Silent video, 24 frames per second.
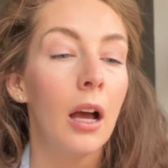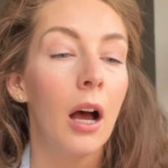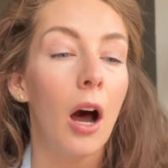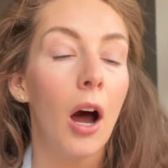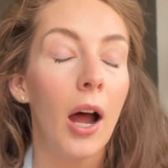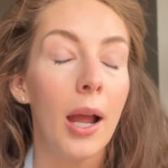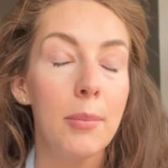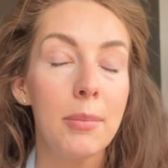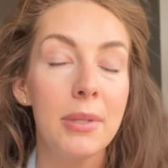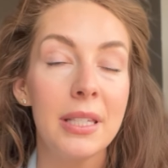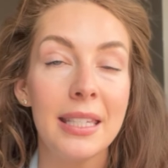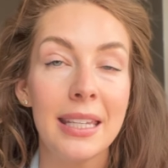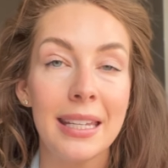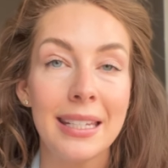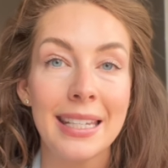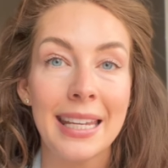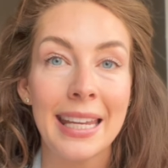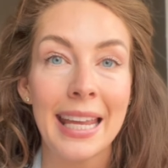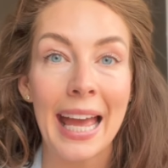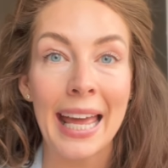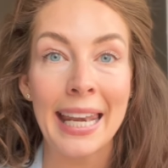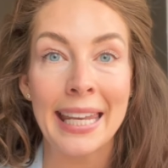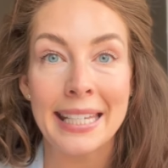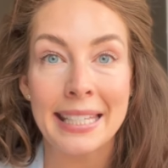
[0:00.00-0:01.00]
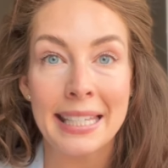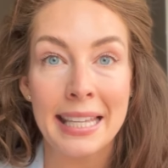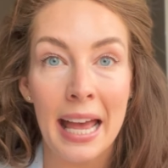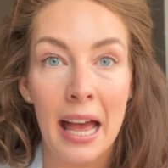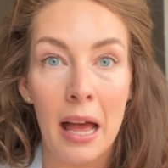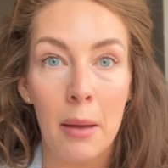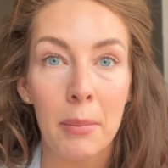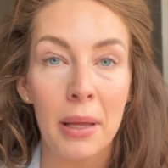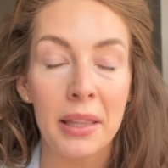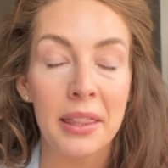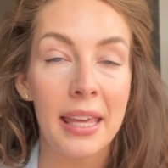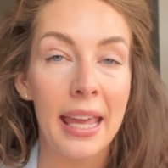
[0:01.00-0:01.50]
I'm sitting an
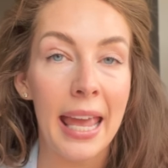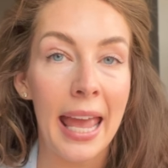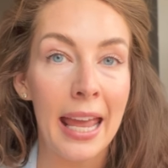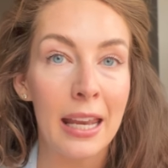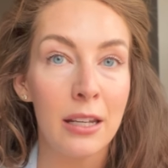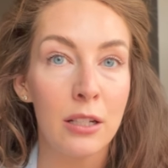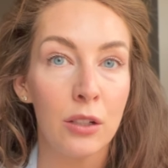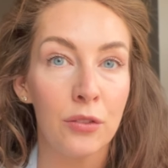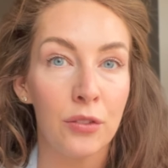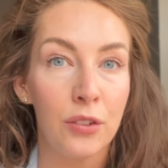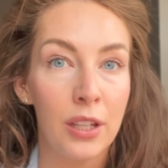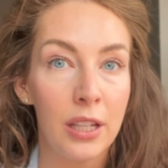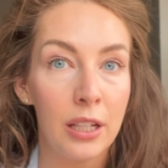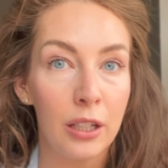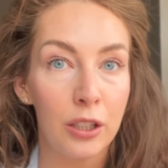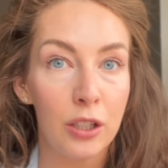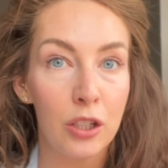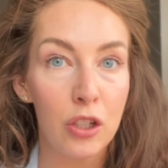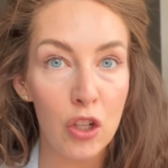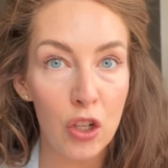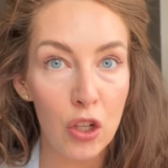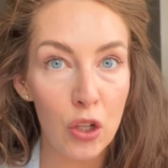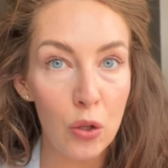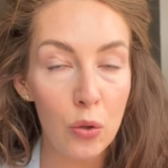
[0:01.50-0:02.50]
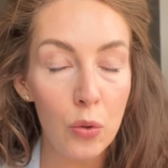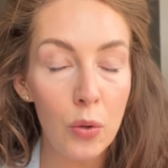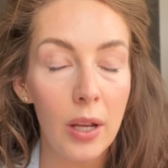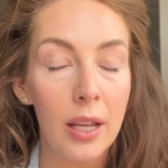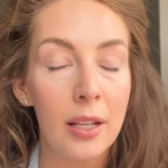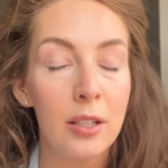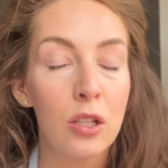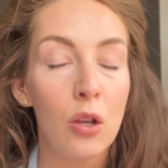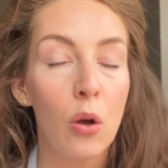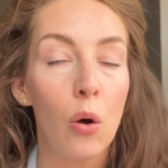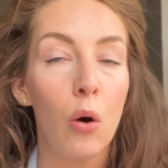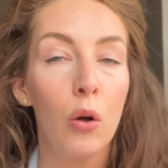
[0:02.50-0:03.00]
exam at the end of year 2.
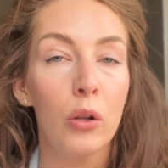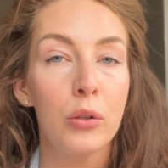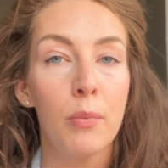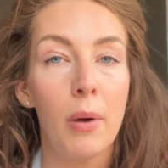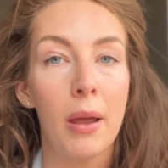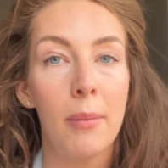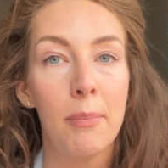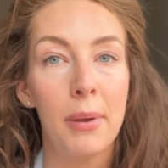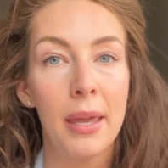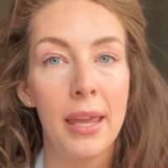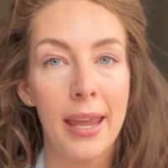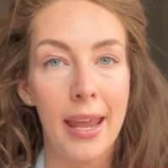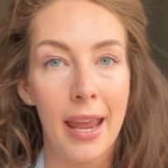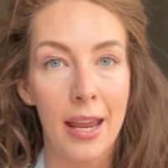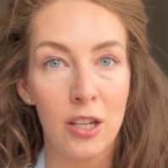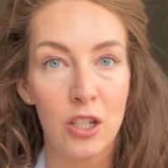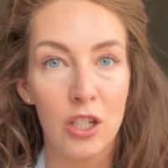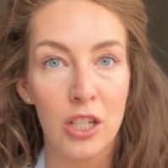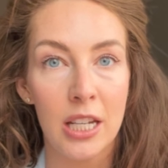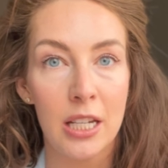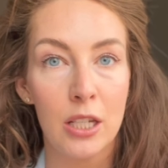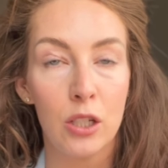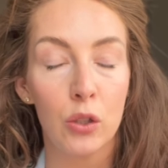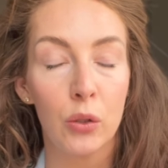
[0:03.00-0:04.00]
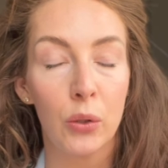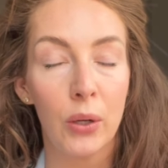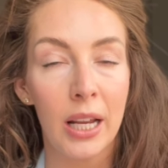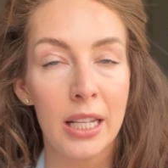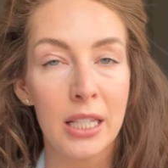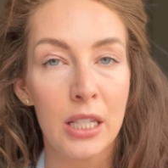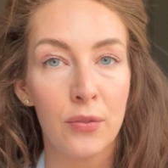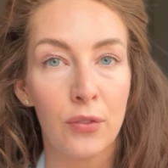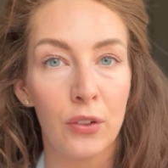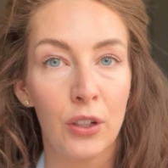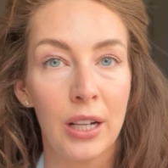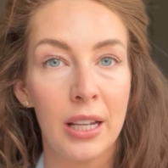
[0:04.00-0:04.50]
It's called my PhD
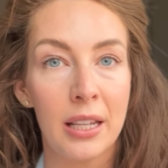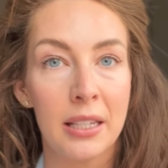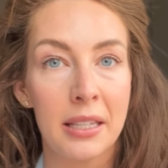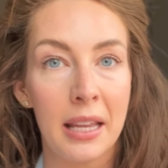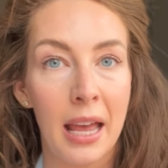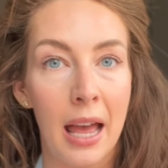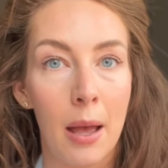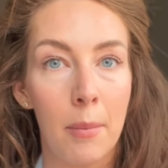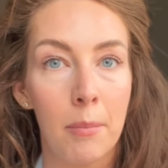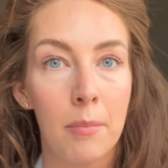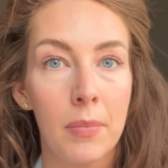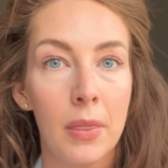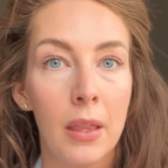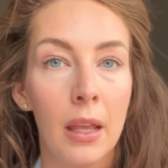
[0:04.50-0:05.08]
transfer exam.